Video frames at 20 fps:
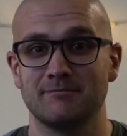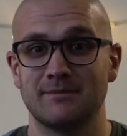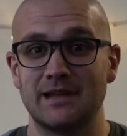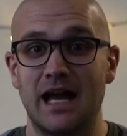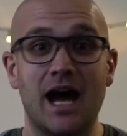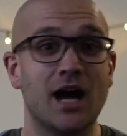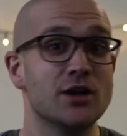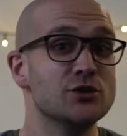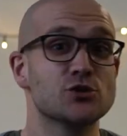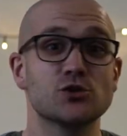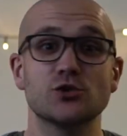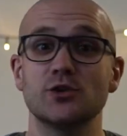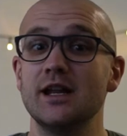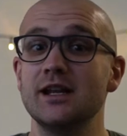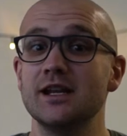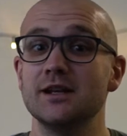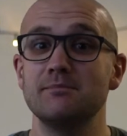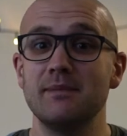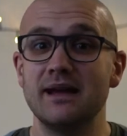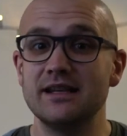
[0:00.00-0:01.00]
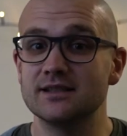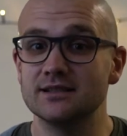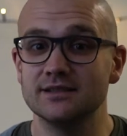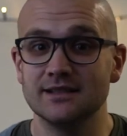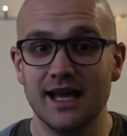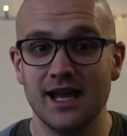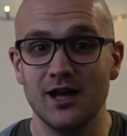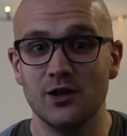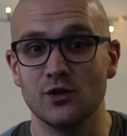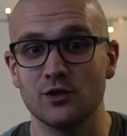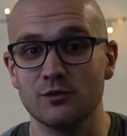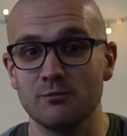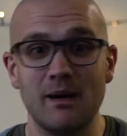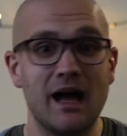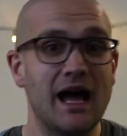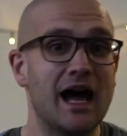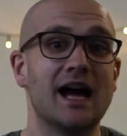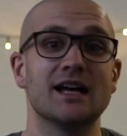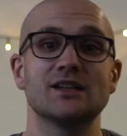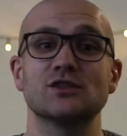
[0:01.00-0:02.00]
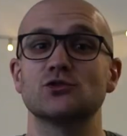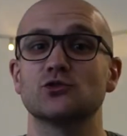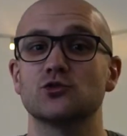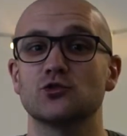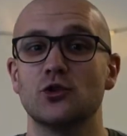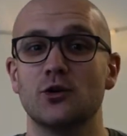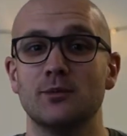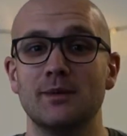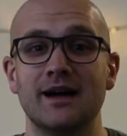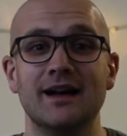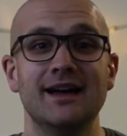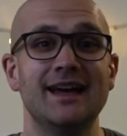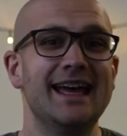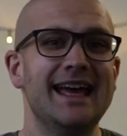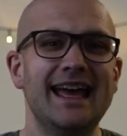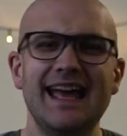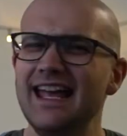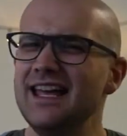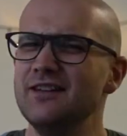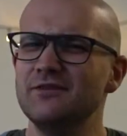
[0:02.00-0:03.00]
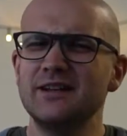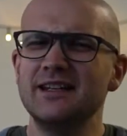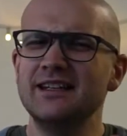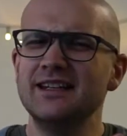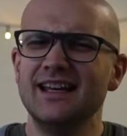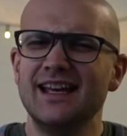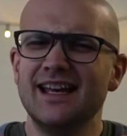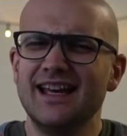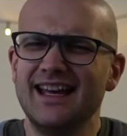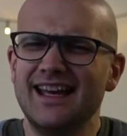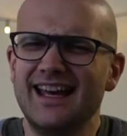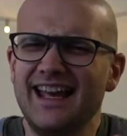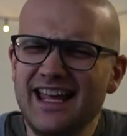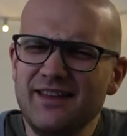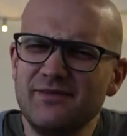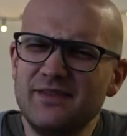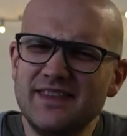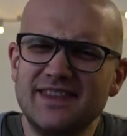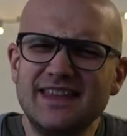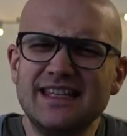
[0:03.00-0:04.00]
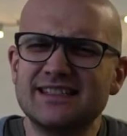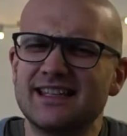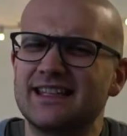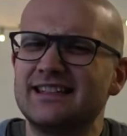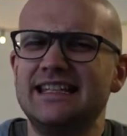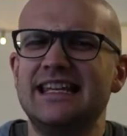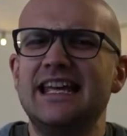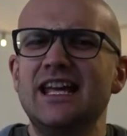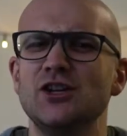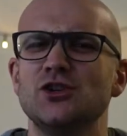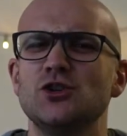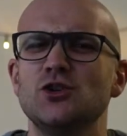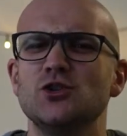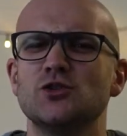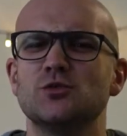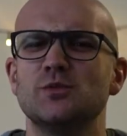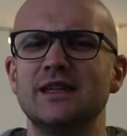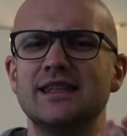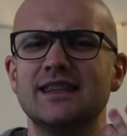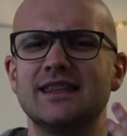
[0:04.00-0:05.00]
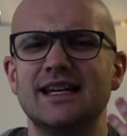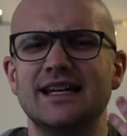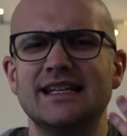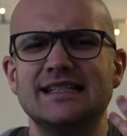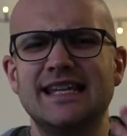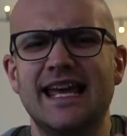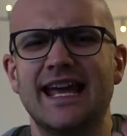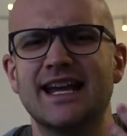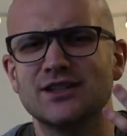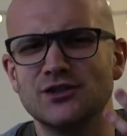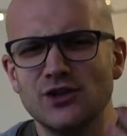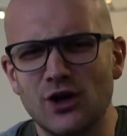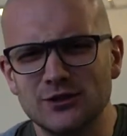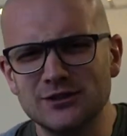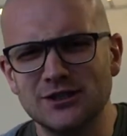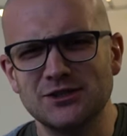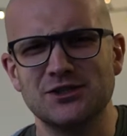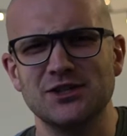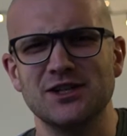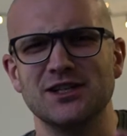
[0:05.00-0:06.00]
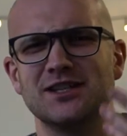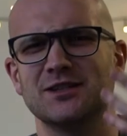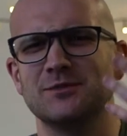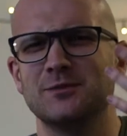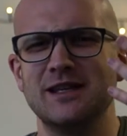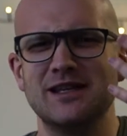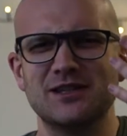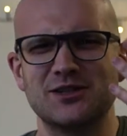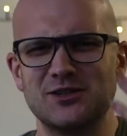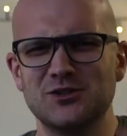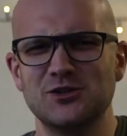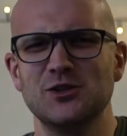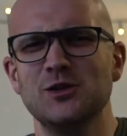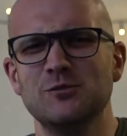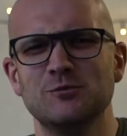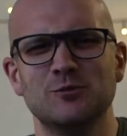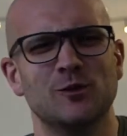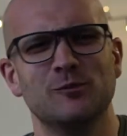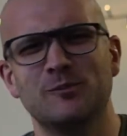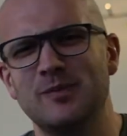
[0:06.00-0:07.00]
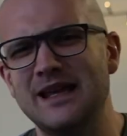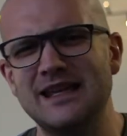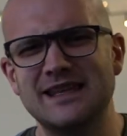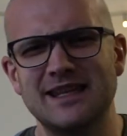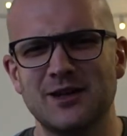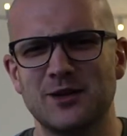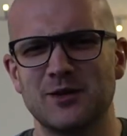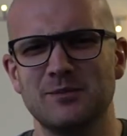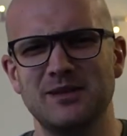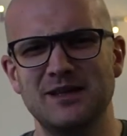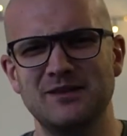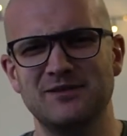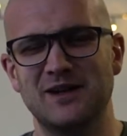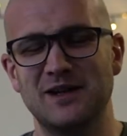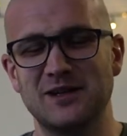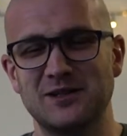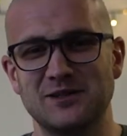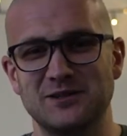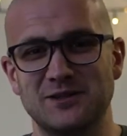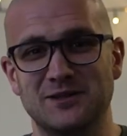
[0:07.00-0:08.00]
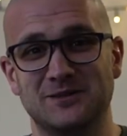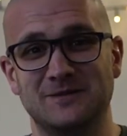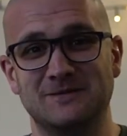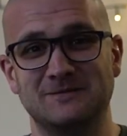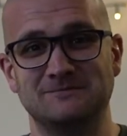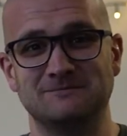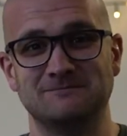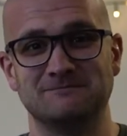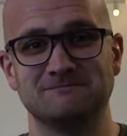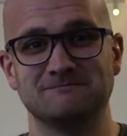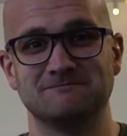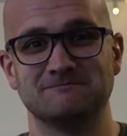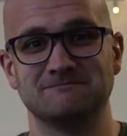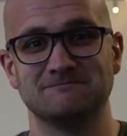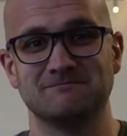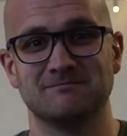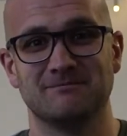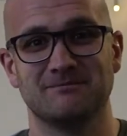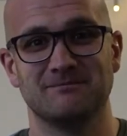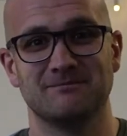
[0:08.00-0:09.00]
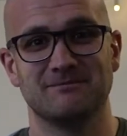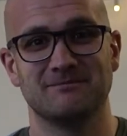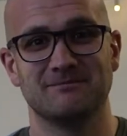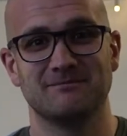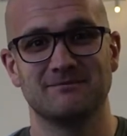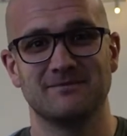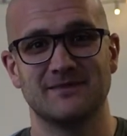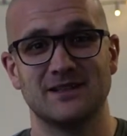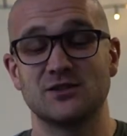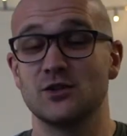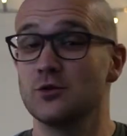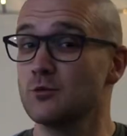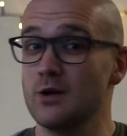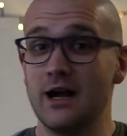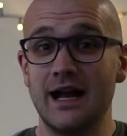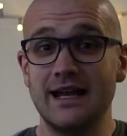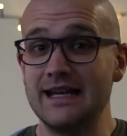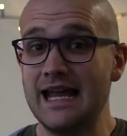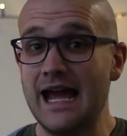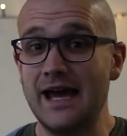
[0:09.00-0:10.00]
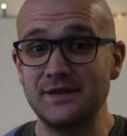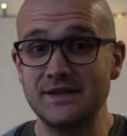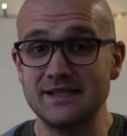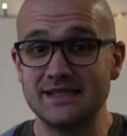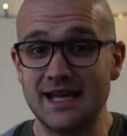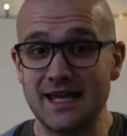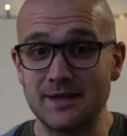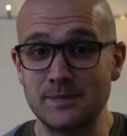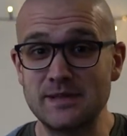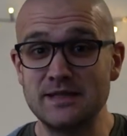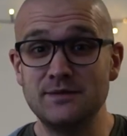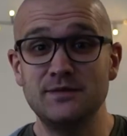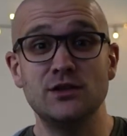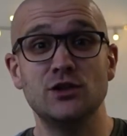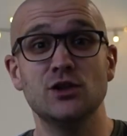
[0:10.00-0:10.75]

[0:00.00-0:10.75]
untreated mental health, past trauma, even things like the issues with technology that we assume will be there and be functional. So right now in the South Pacific,